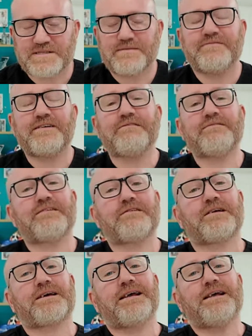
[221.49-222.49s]
So I'm very, very
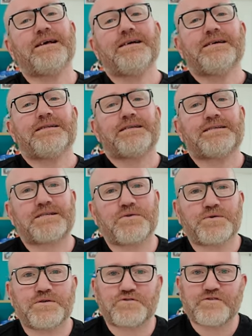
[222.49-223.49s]
lucky that this
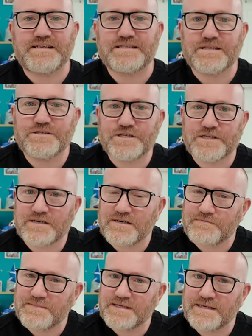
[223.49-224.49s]
local tree surgeon
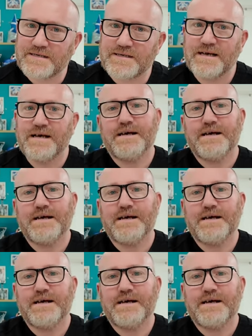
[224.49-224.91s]
comes in,